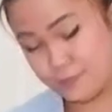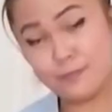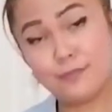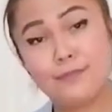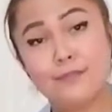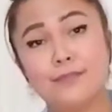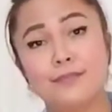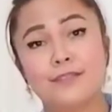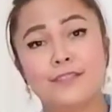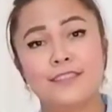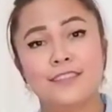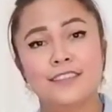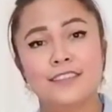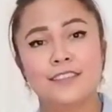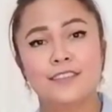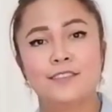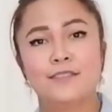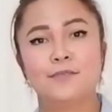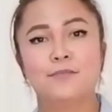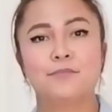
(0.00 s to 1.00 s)

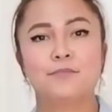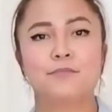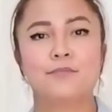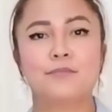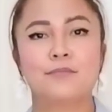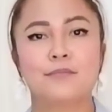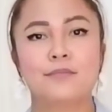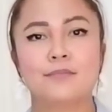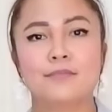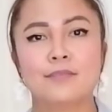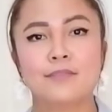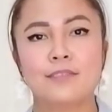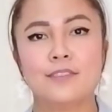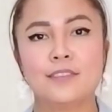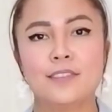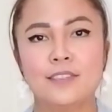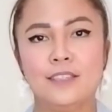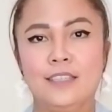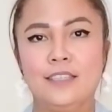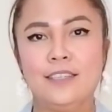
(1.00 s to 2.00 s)

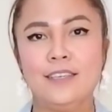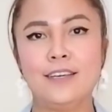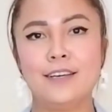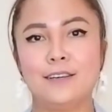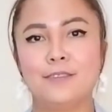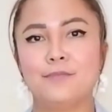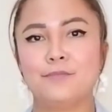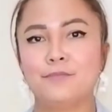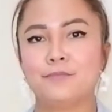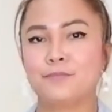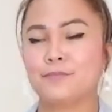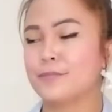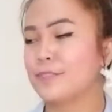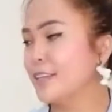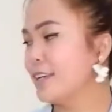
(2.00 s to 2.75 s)
Nobody speaks.